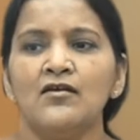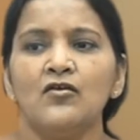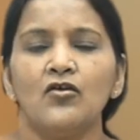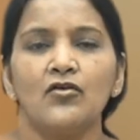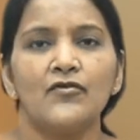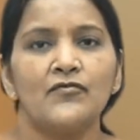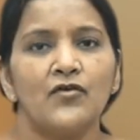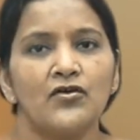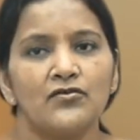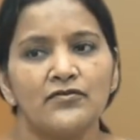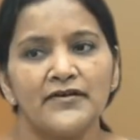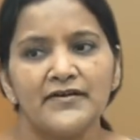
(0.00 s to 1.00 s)
or we
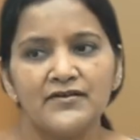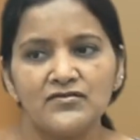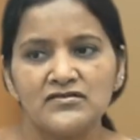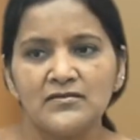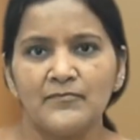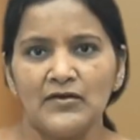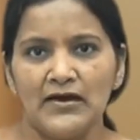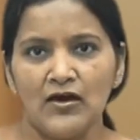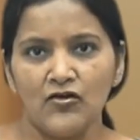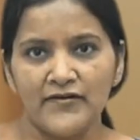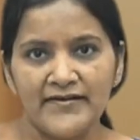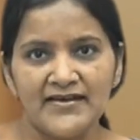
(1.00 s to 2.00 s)
want to reduce the
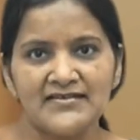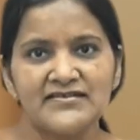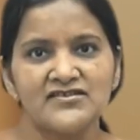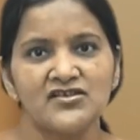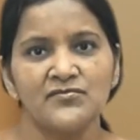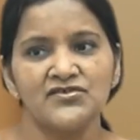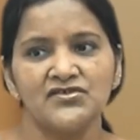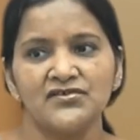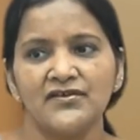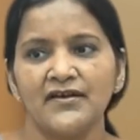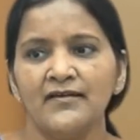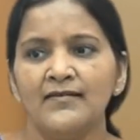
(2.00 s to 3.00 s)
already existing
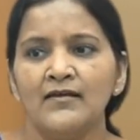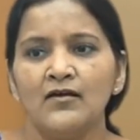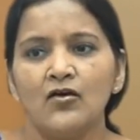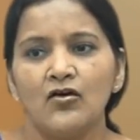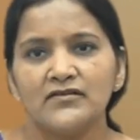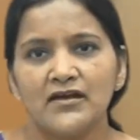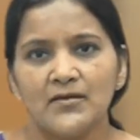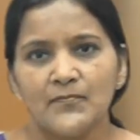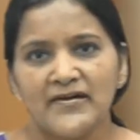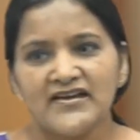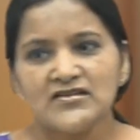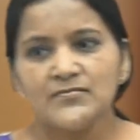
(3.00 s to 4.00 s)
machinery, or the
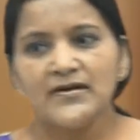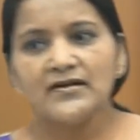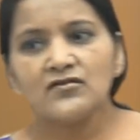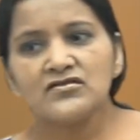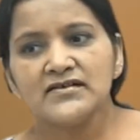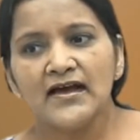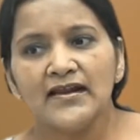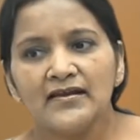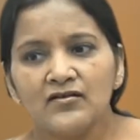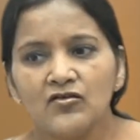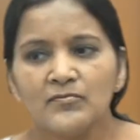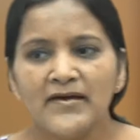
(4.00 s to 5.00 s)
replacement or
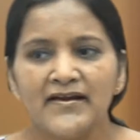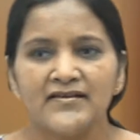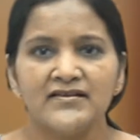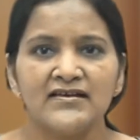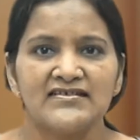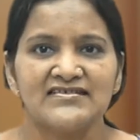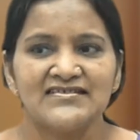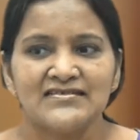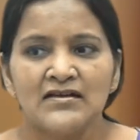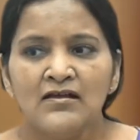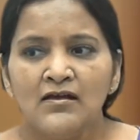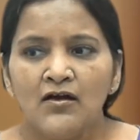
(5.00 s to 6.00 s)
selling or managing
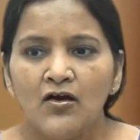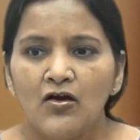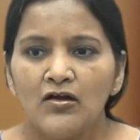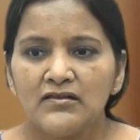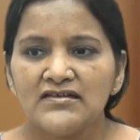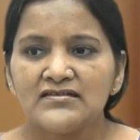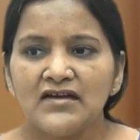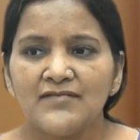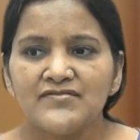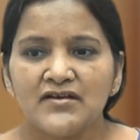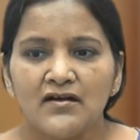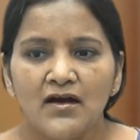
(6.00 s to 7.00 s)
assets. All this
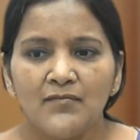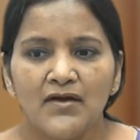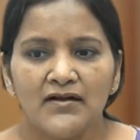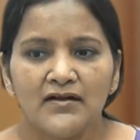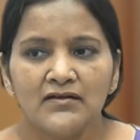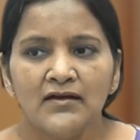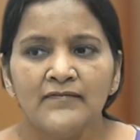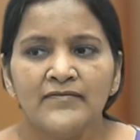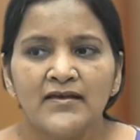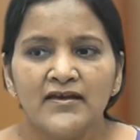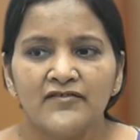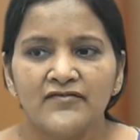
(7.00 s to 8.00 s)
come under the
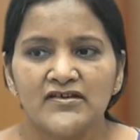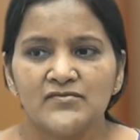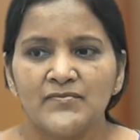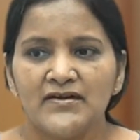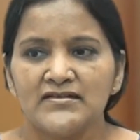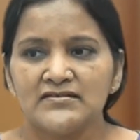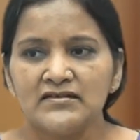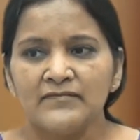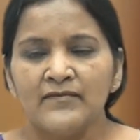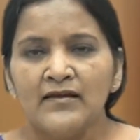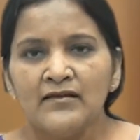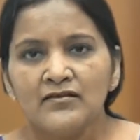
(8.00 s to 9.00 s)
investment
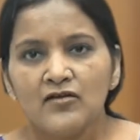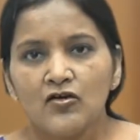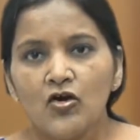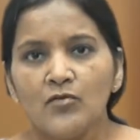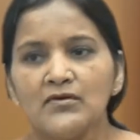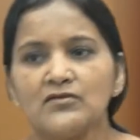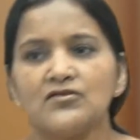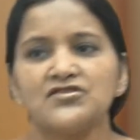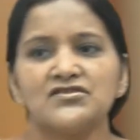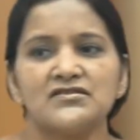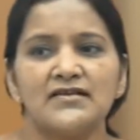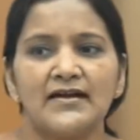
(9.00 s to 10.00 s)
decision. The common
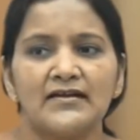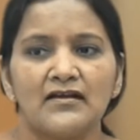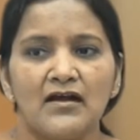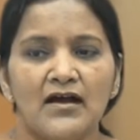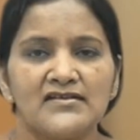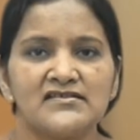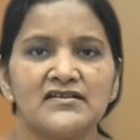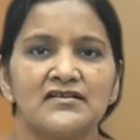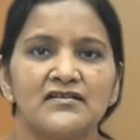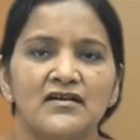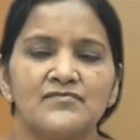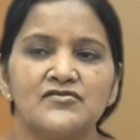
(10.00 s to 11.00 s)
question that are asked
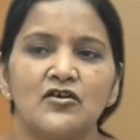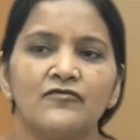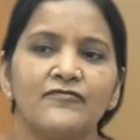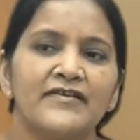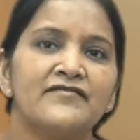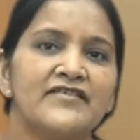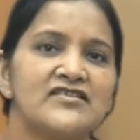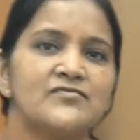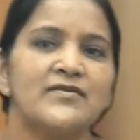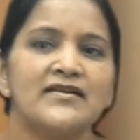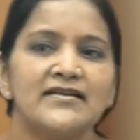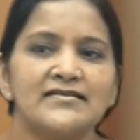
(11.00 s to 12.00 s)
in terms of
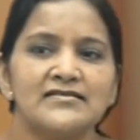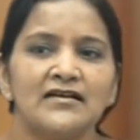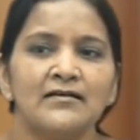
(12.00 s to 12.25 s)
investment is